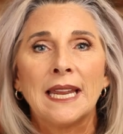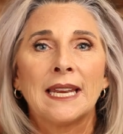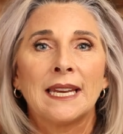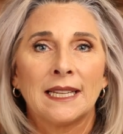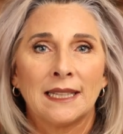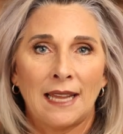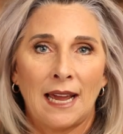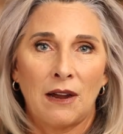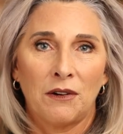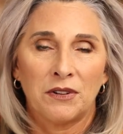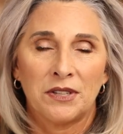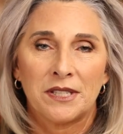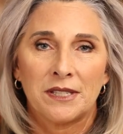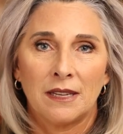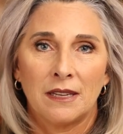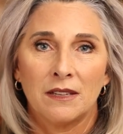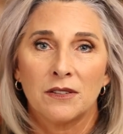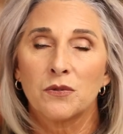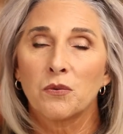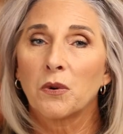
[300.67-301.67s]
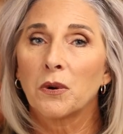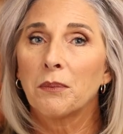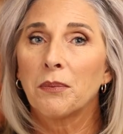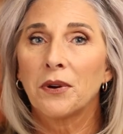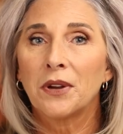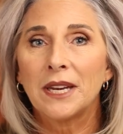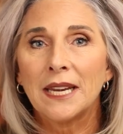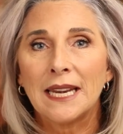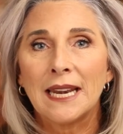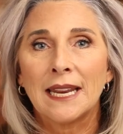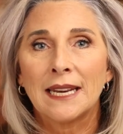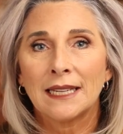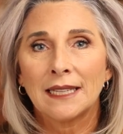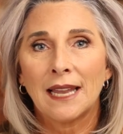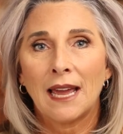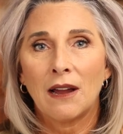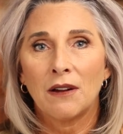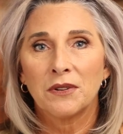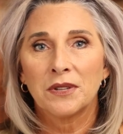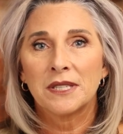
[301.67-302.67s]
in allowances, we're putting in
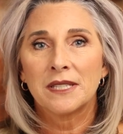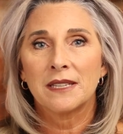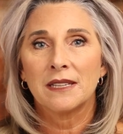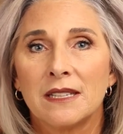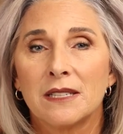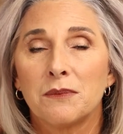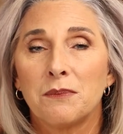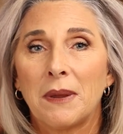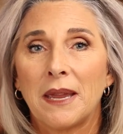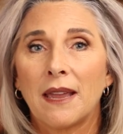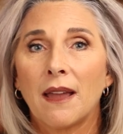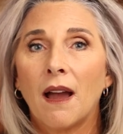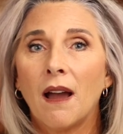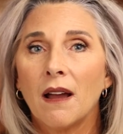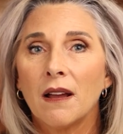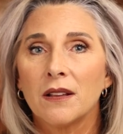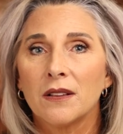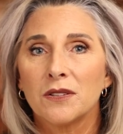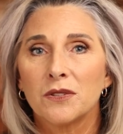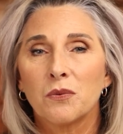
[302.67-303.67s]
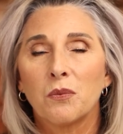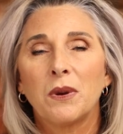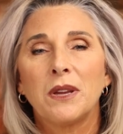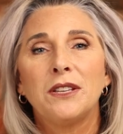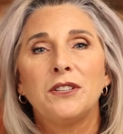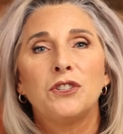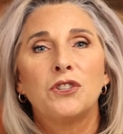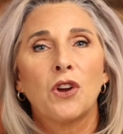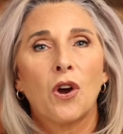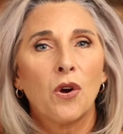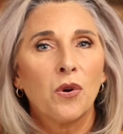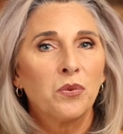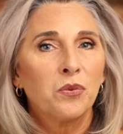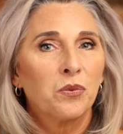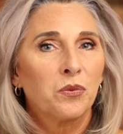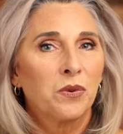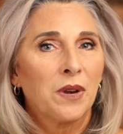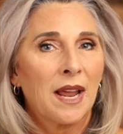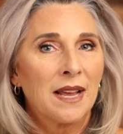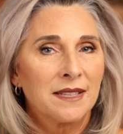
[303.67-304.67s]
allowances because we
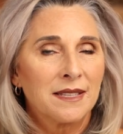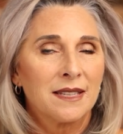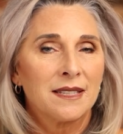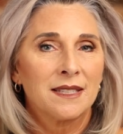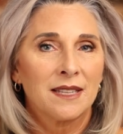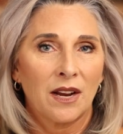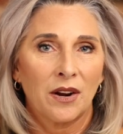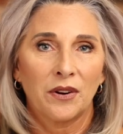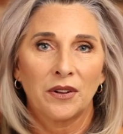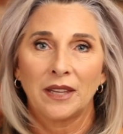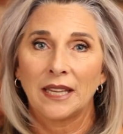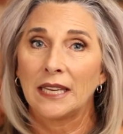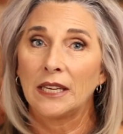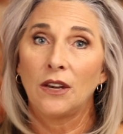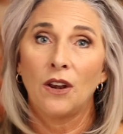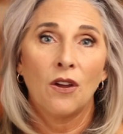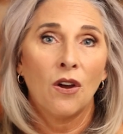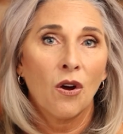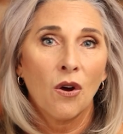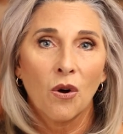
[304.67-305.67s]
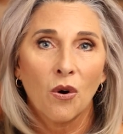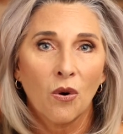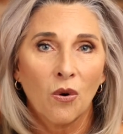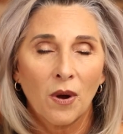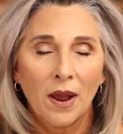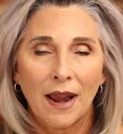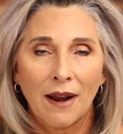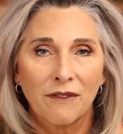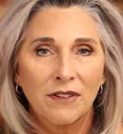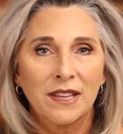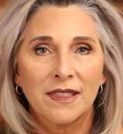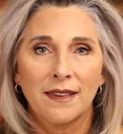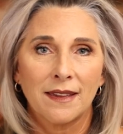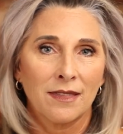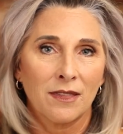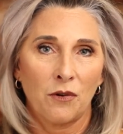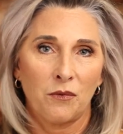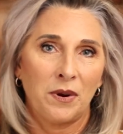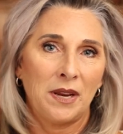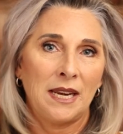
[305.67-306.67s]
don't necessarily know
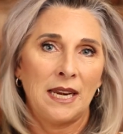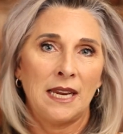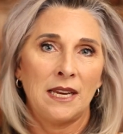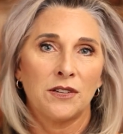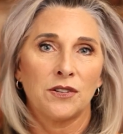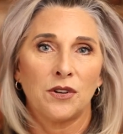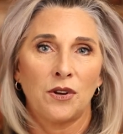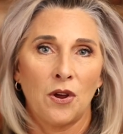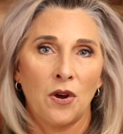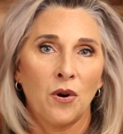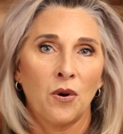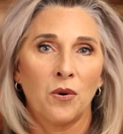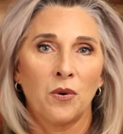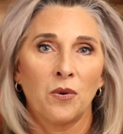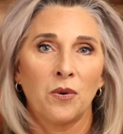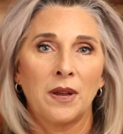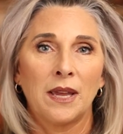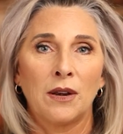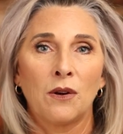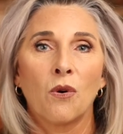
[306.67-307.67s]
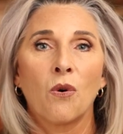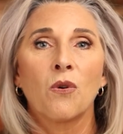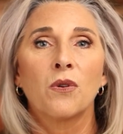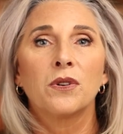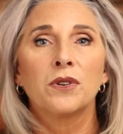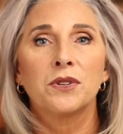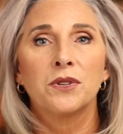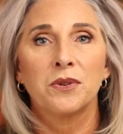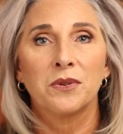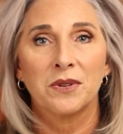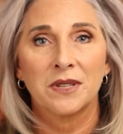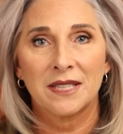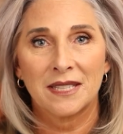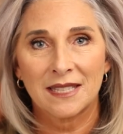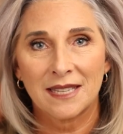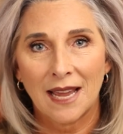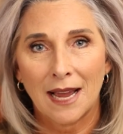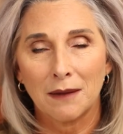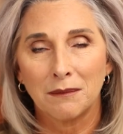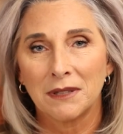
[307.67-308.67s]
everything that we need to know in order to
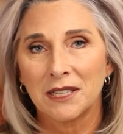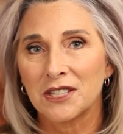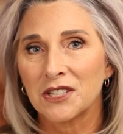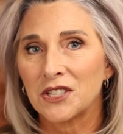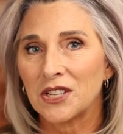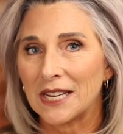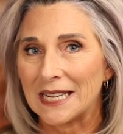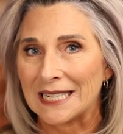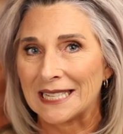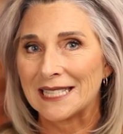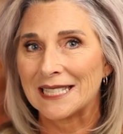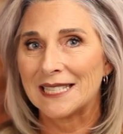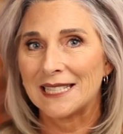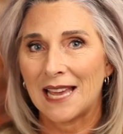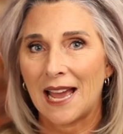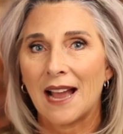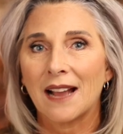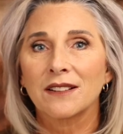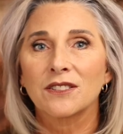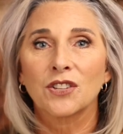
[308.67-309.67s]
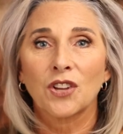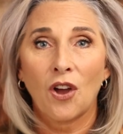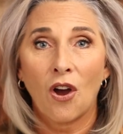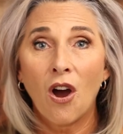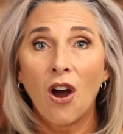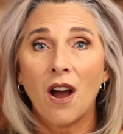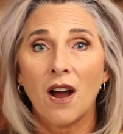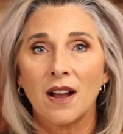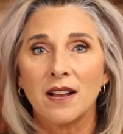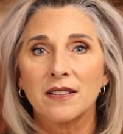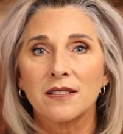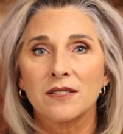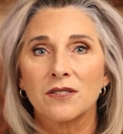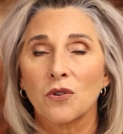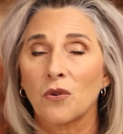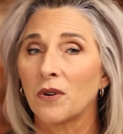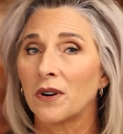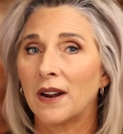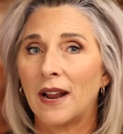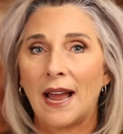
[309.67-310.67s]
establish exact cost
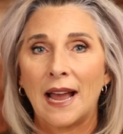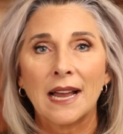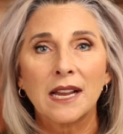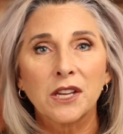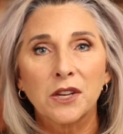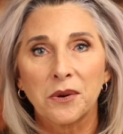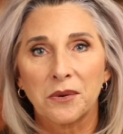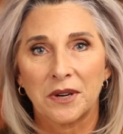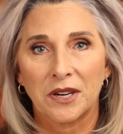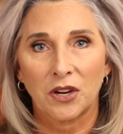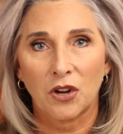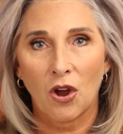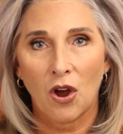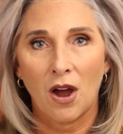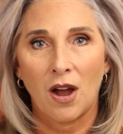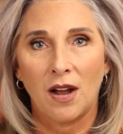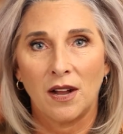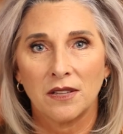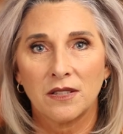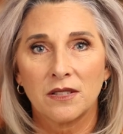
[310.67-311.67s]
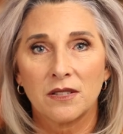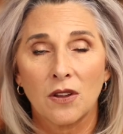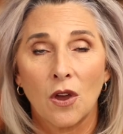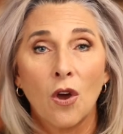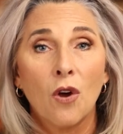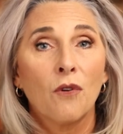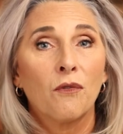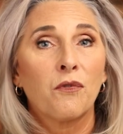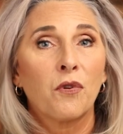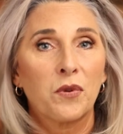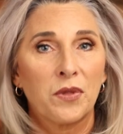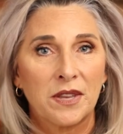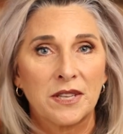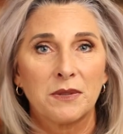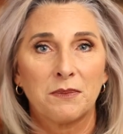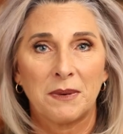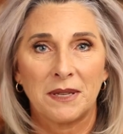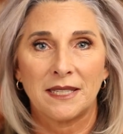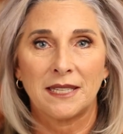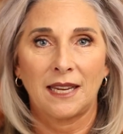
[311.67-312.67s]
or accurate cost for
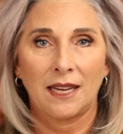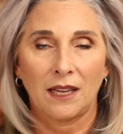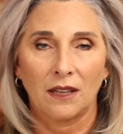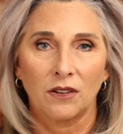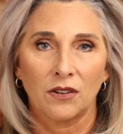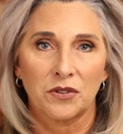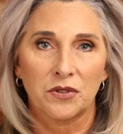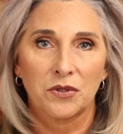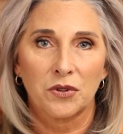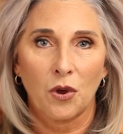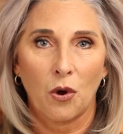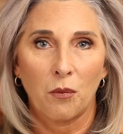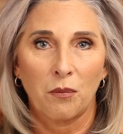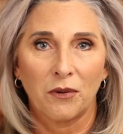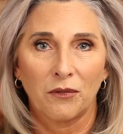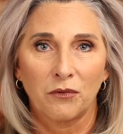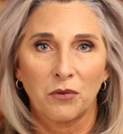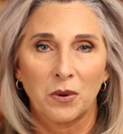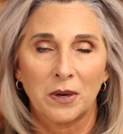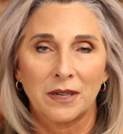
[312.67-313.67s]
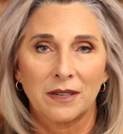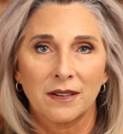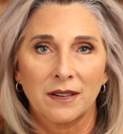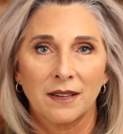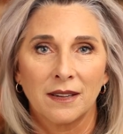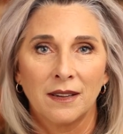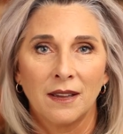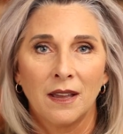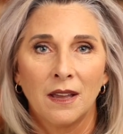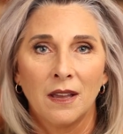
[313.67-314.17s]
this particular scope of work.